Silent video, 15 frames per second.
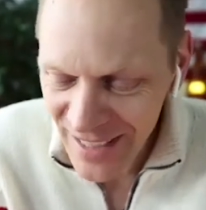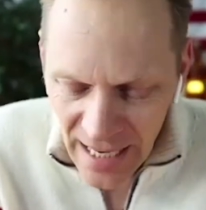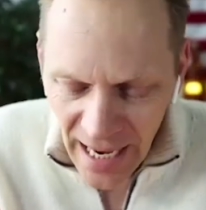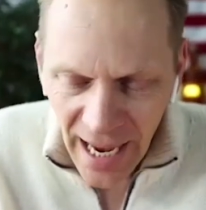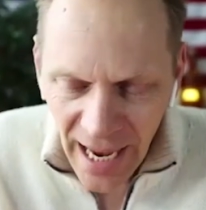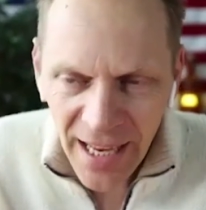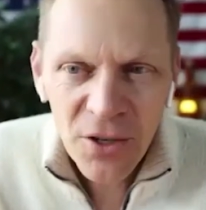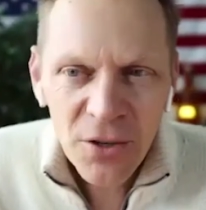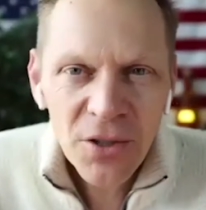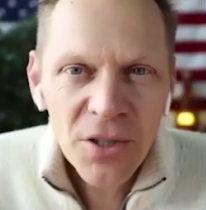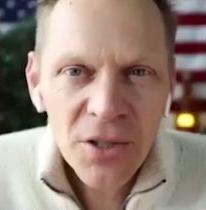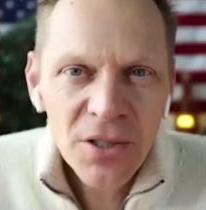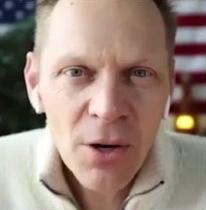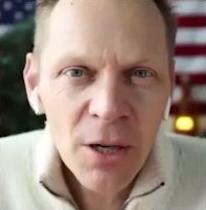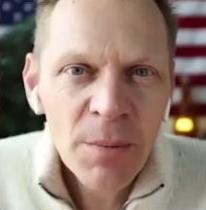and you just
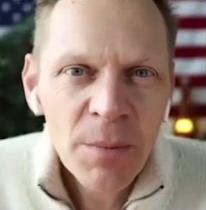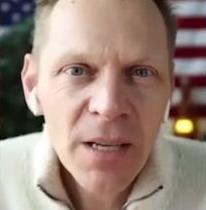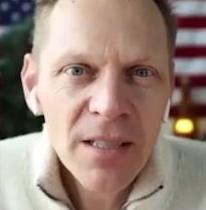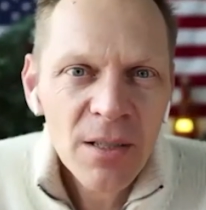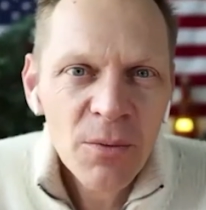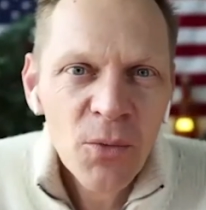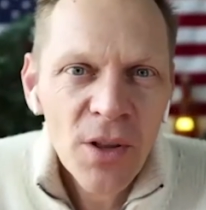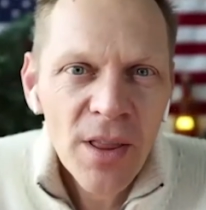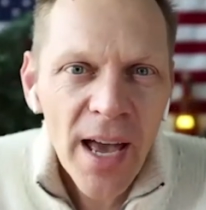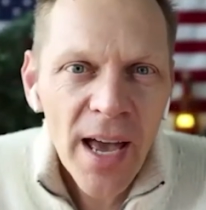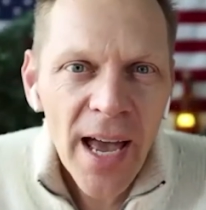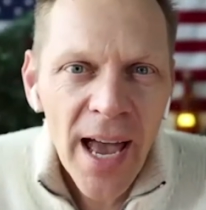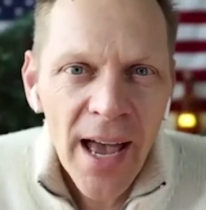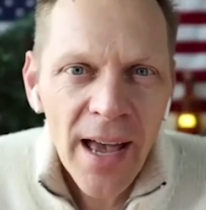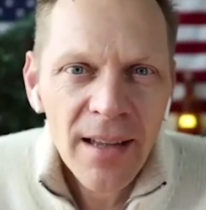struck me as someone that
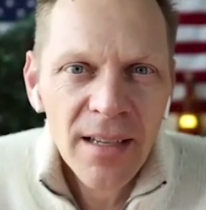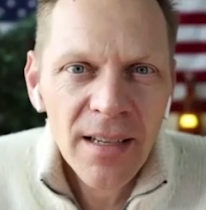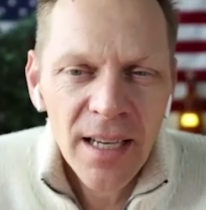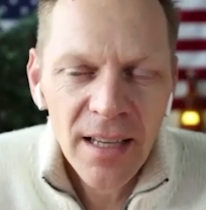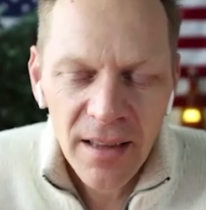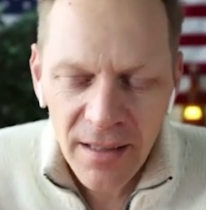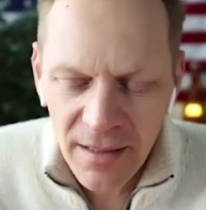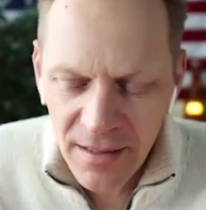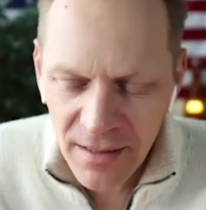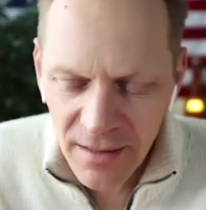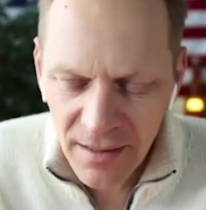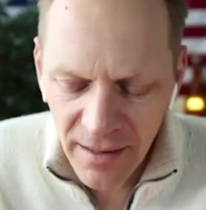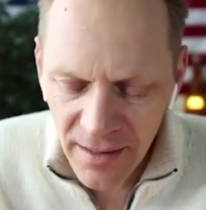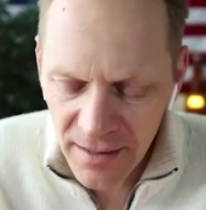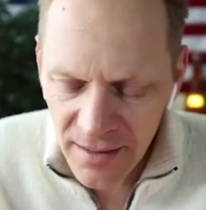has like this
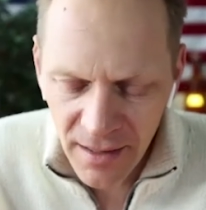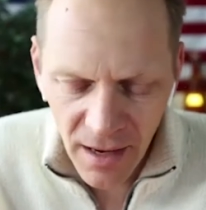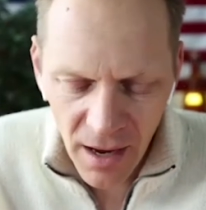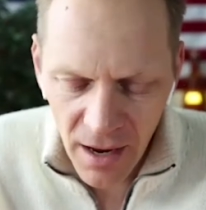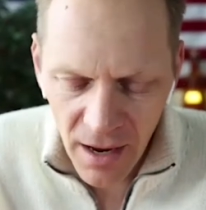this uh,